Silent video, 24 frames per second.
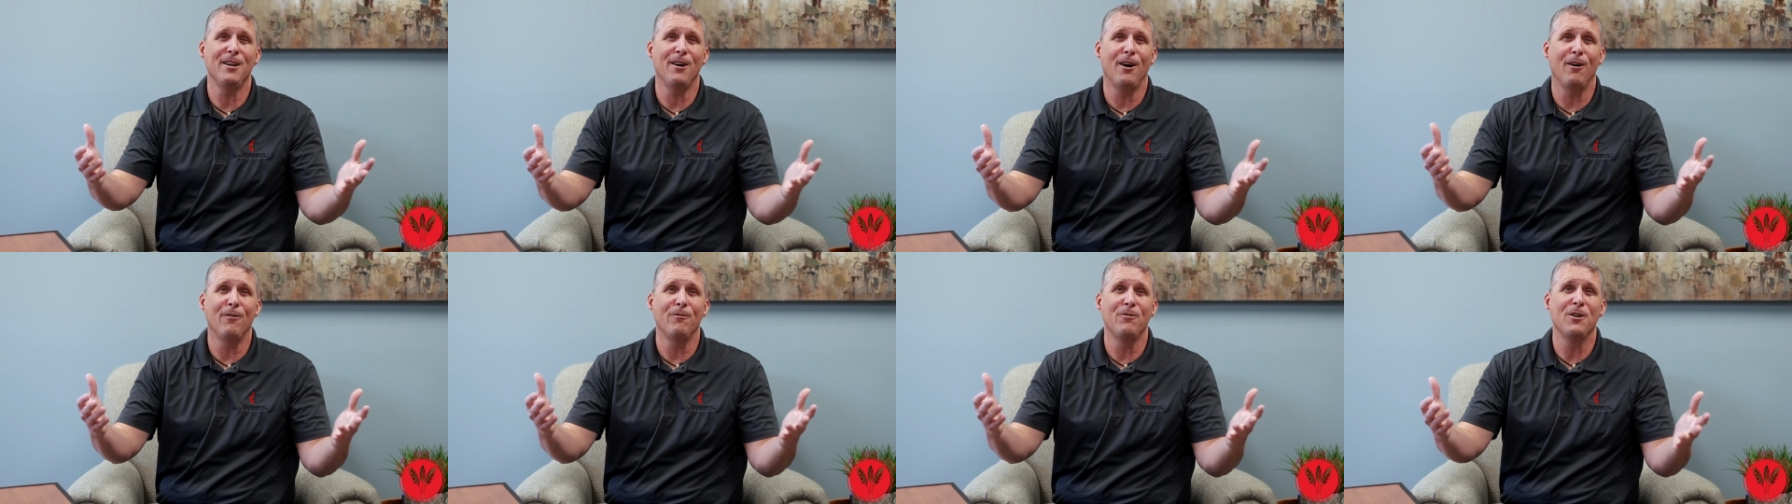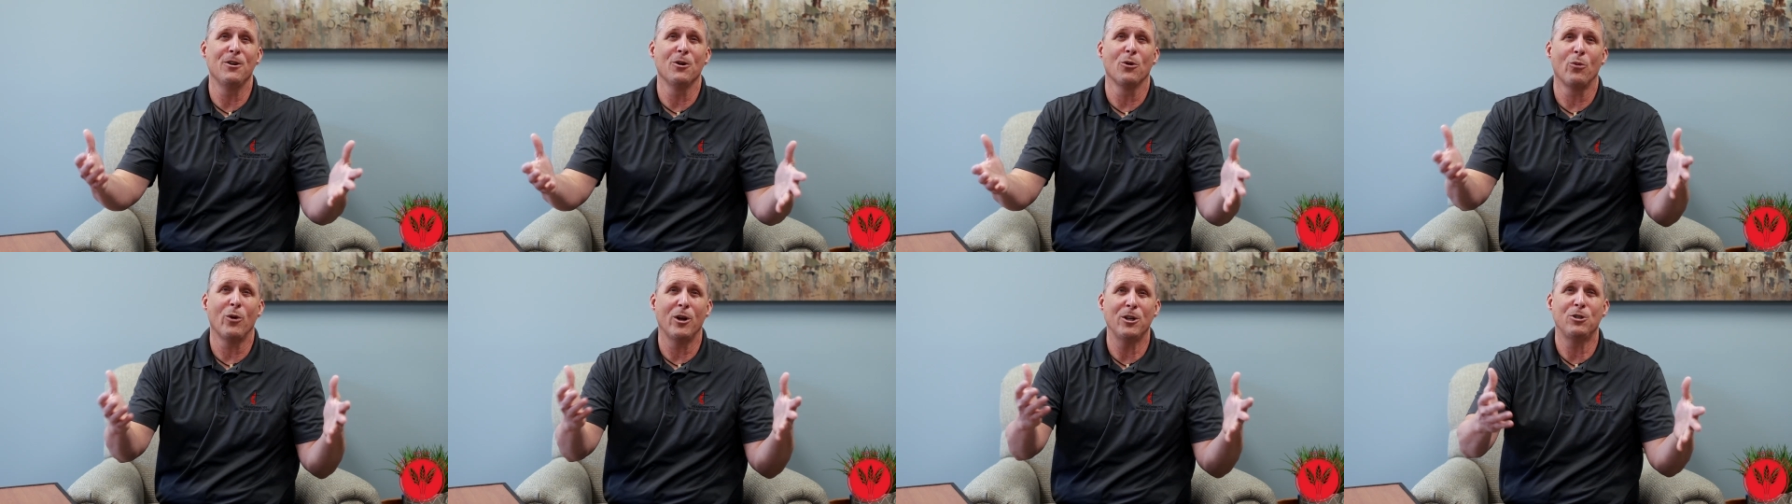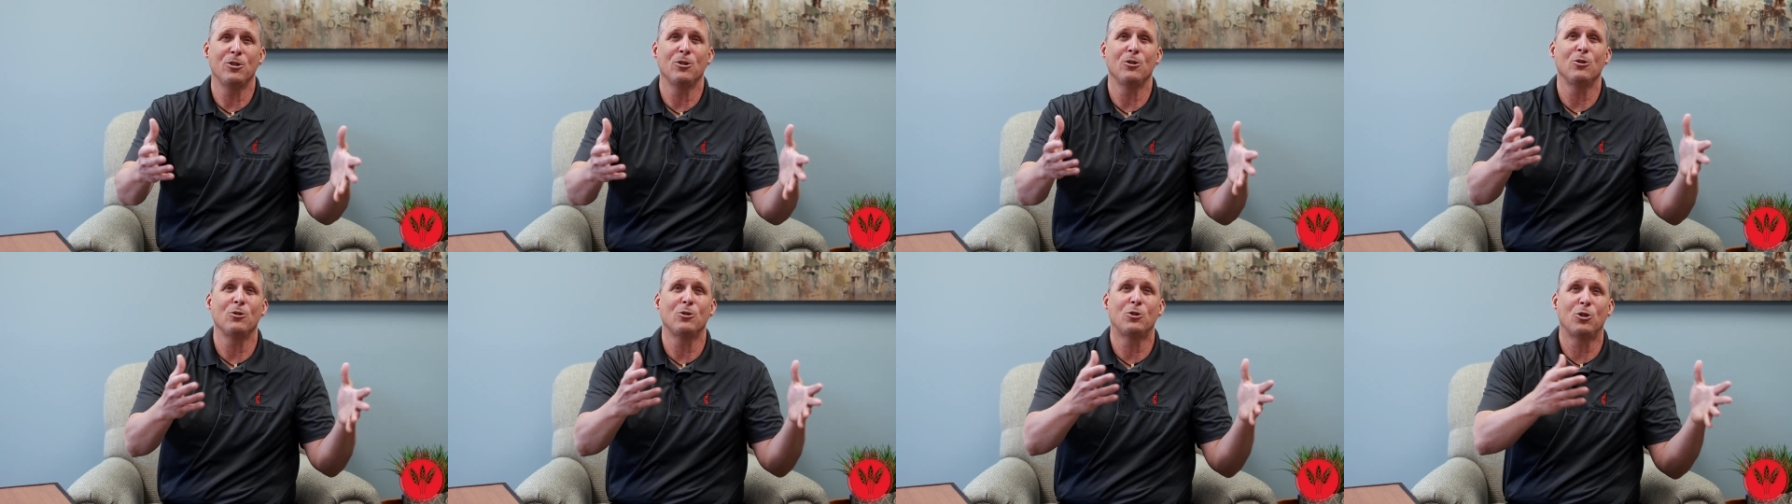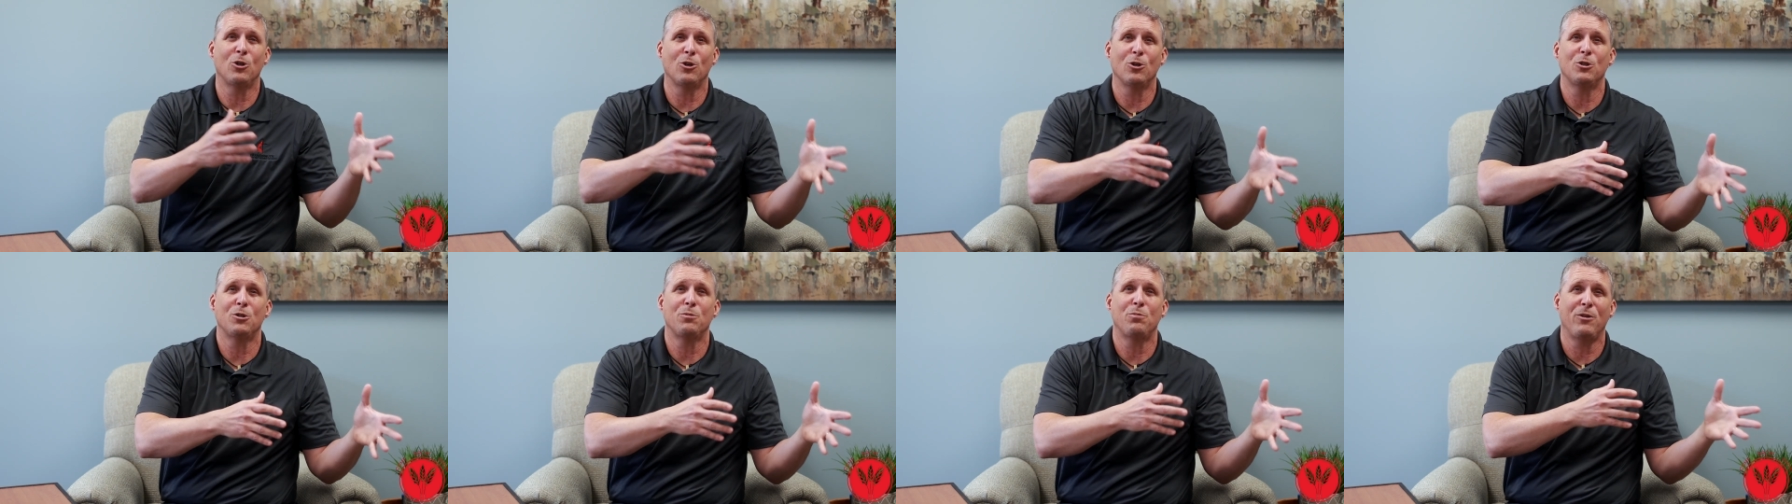of the original
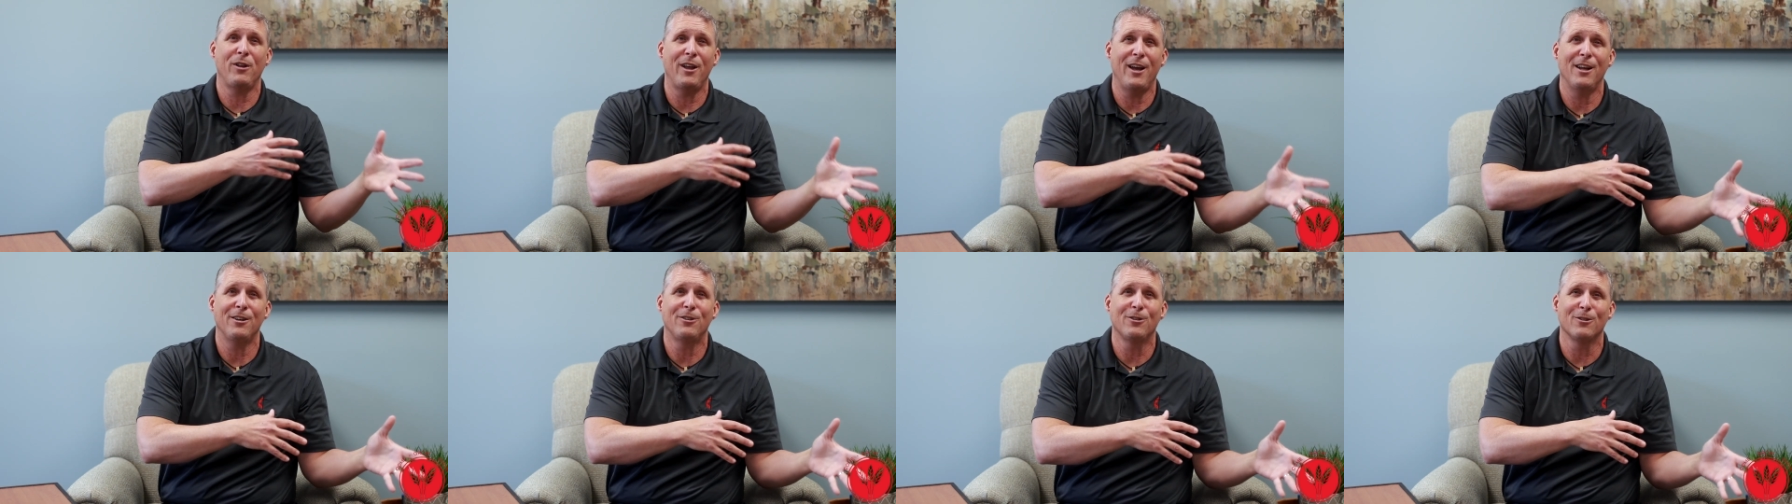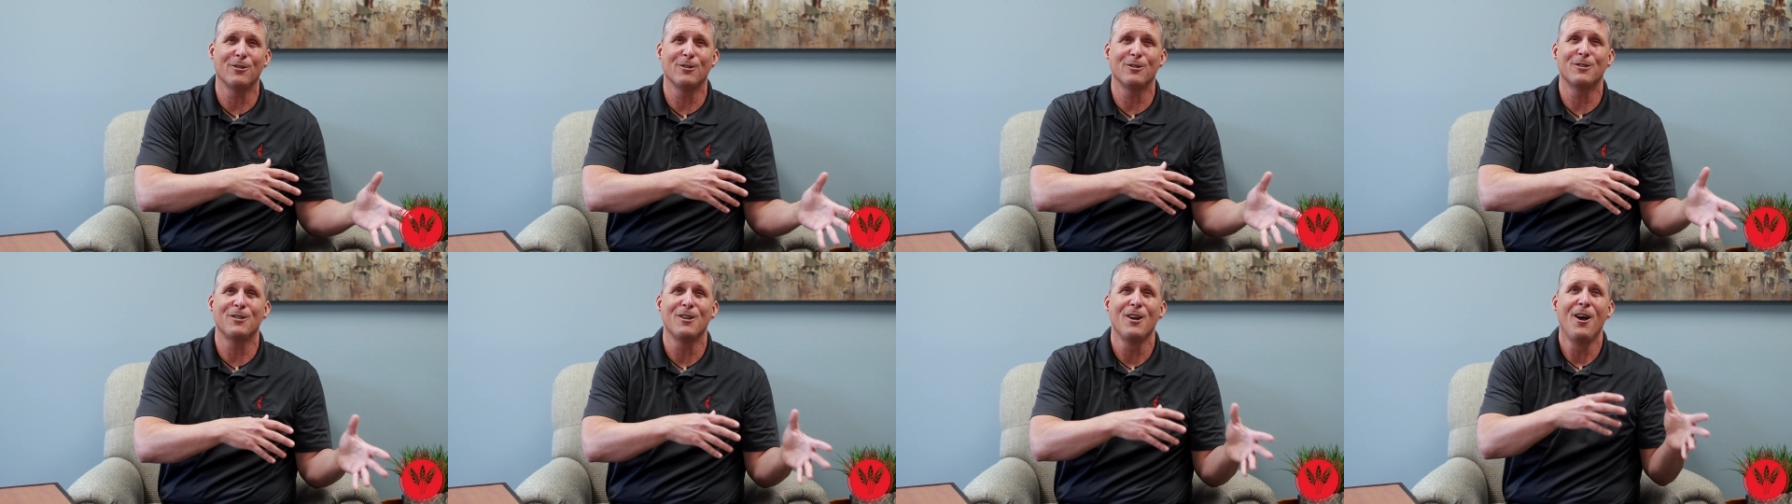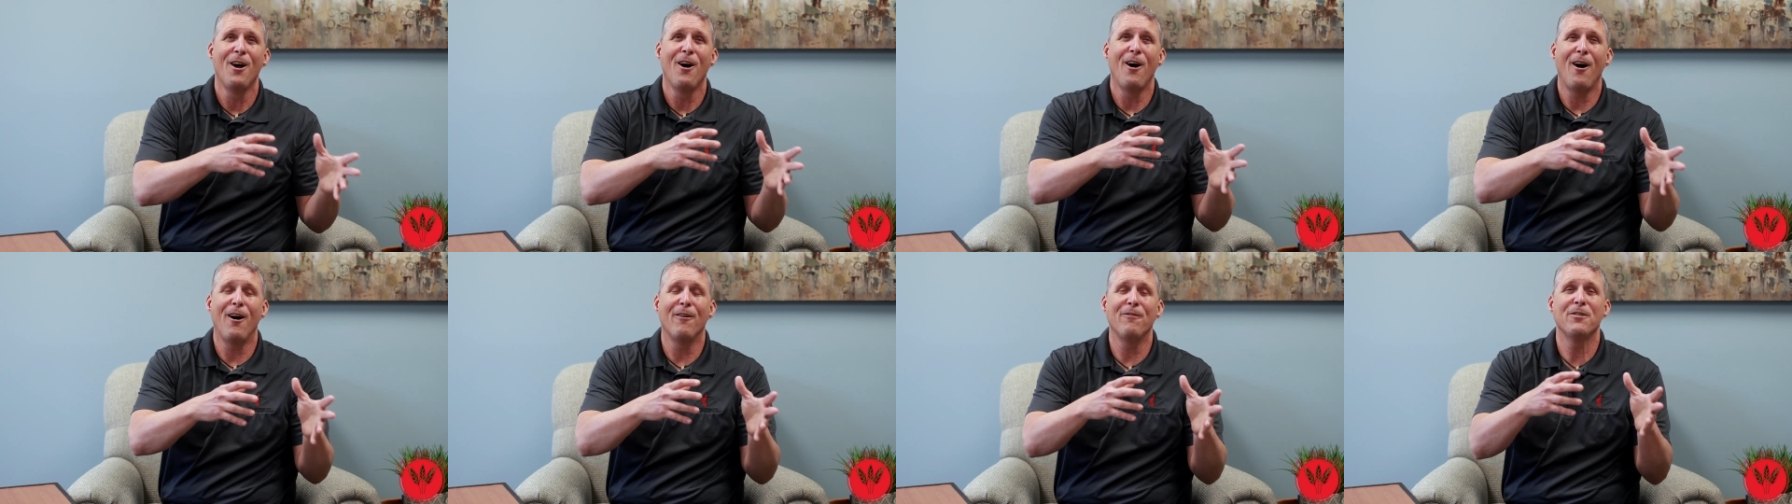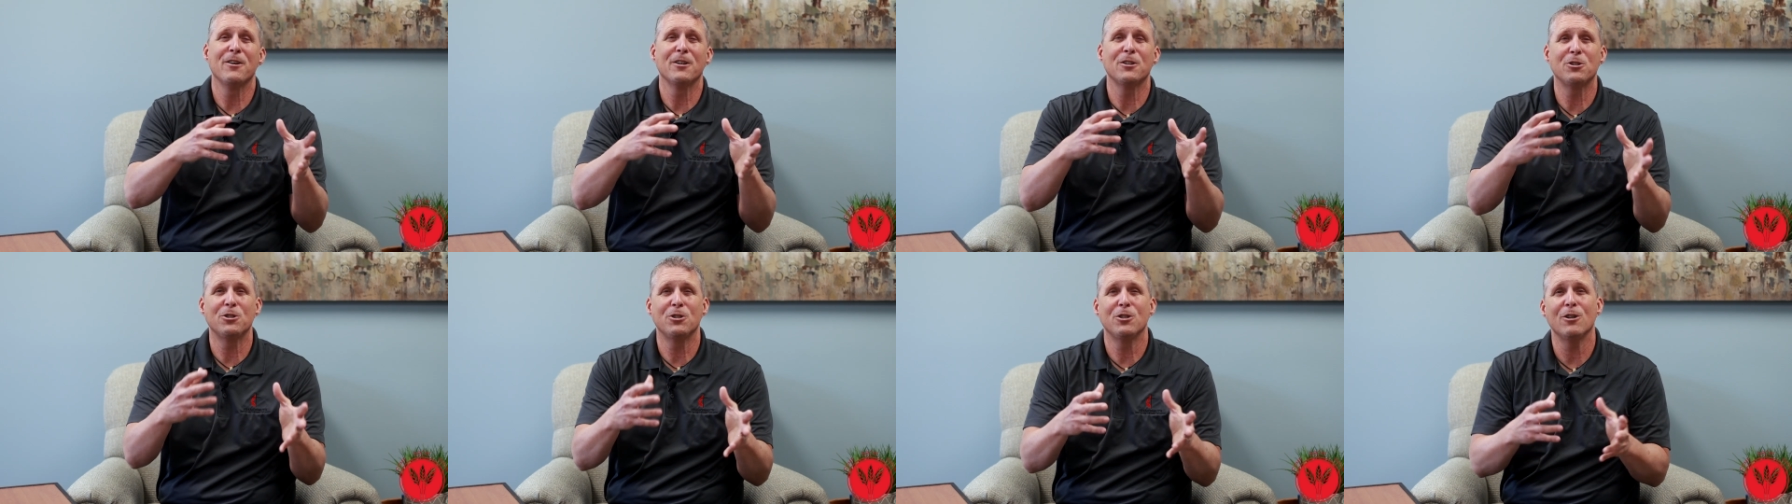church planters of
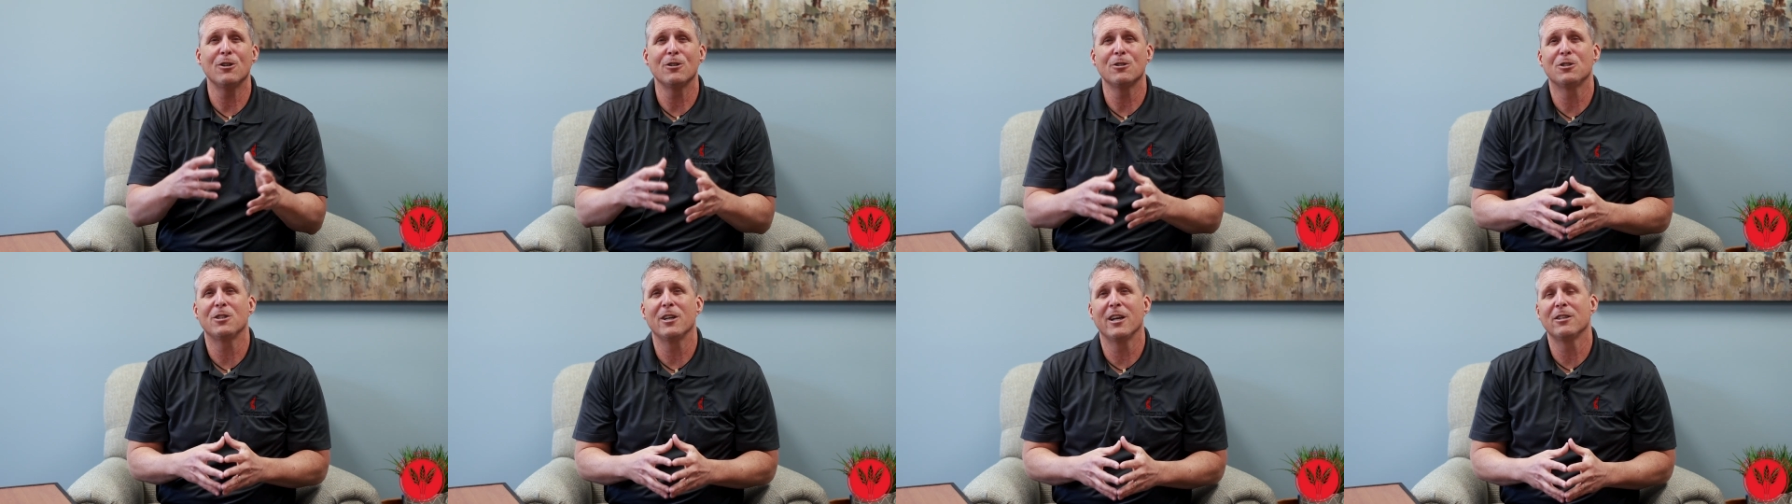this church.